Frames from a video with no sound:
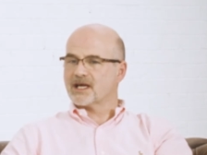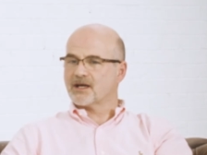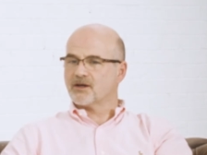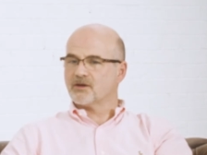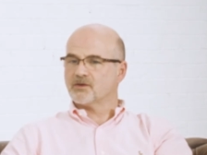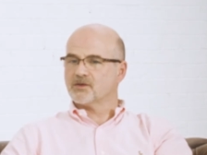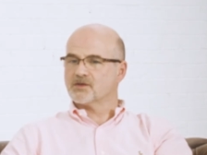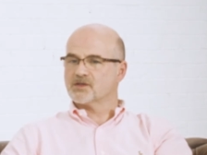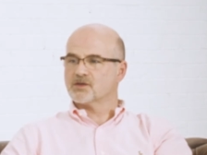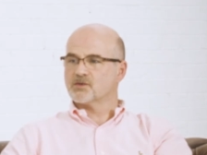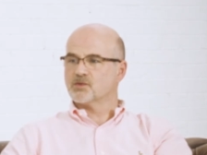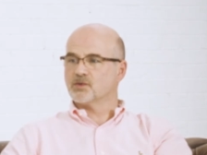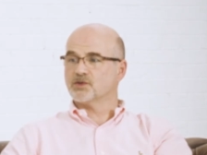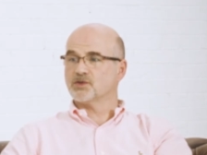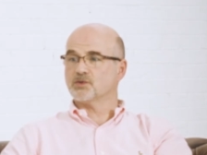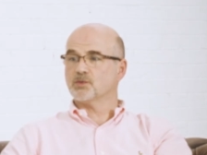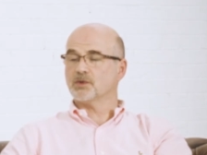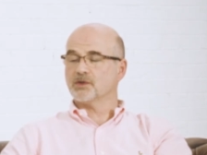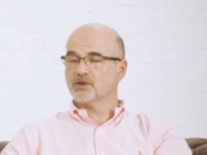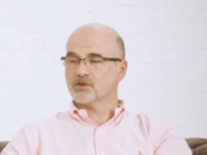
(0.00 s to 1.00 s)
towels is
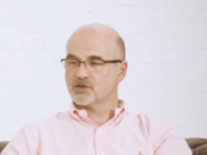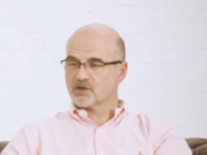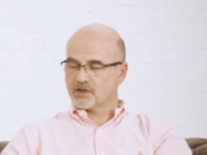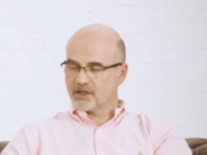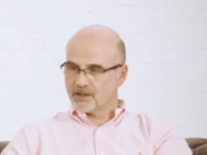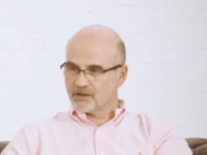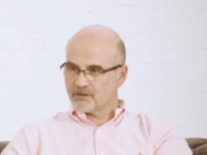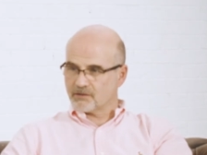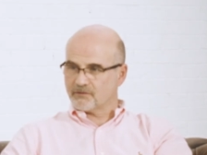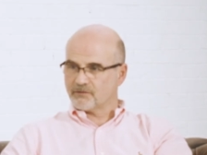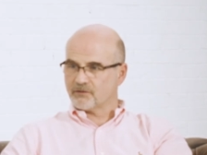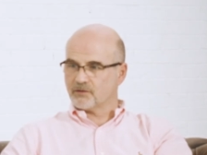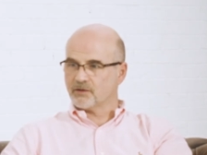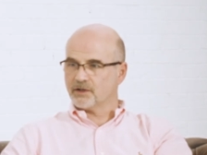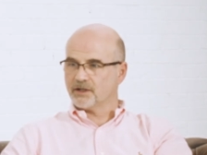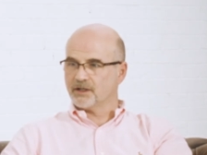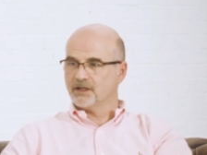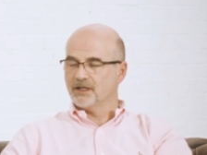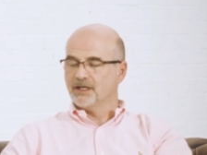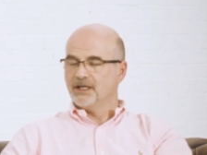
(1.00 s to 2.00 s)
what you want to try to
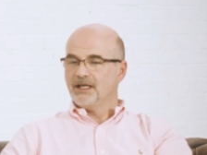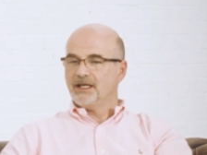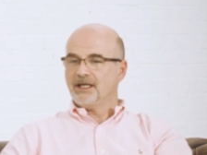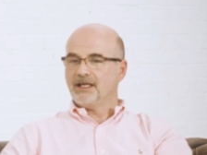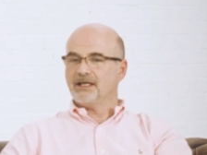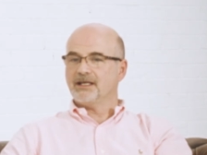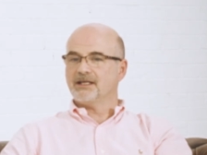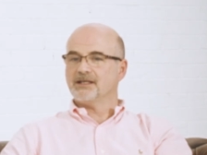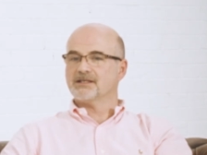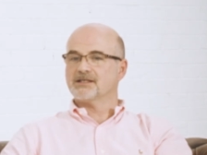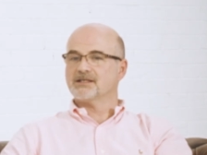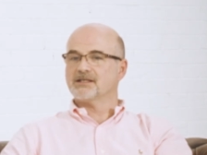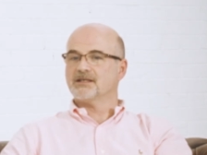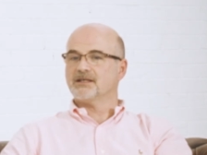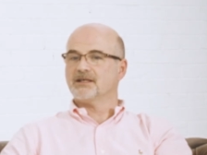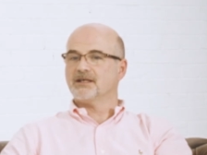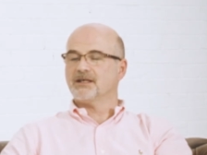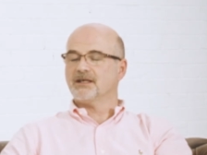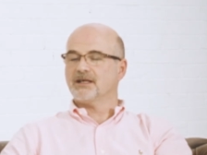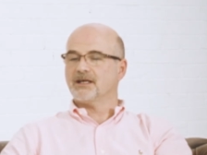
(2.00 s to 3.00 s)
avoid is
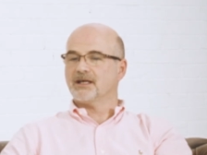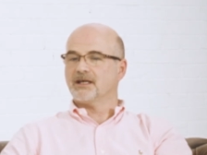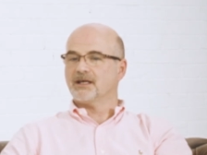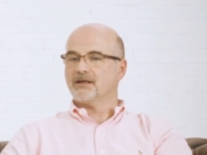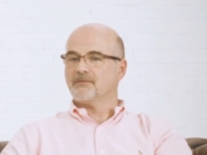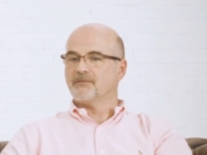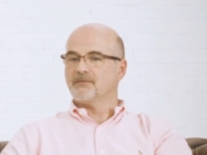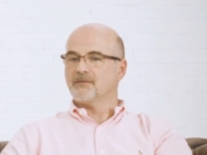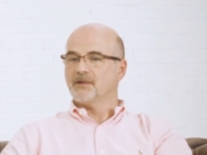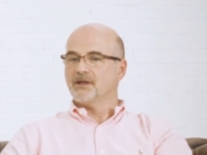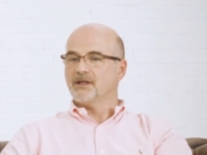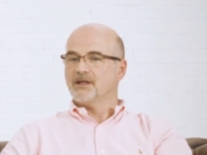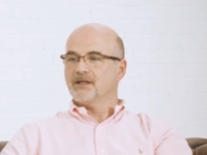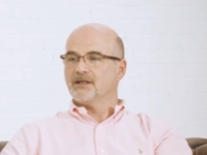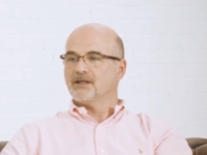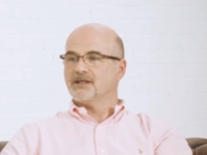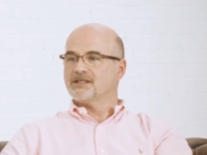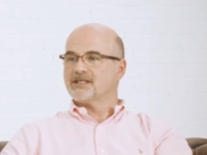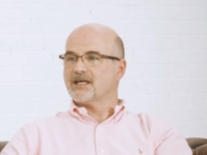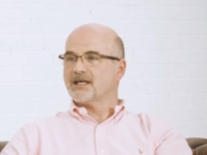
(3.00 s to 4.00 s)
the
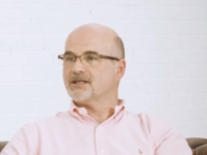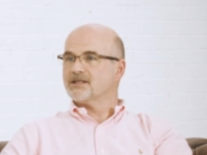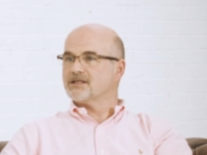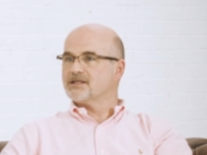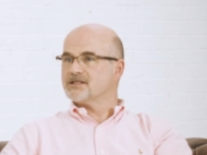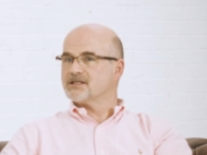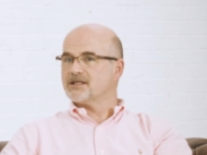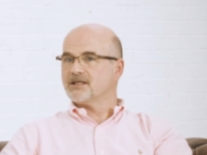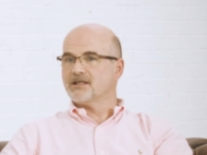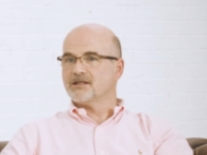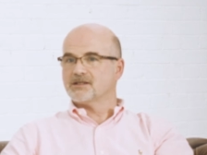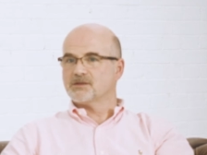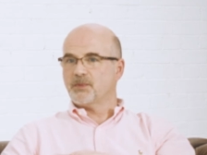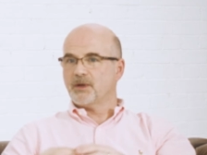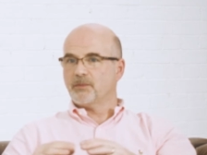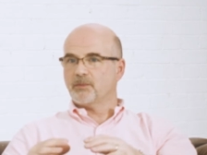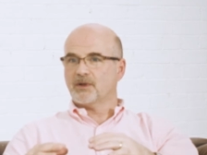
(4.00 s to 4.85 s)
tendency that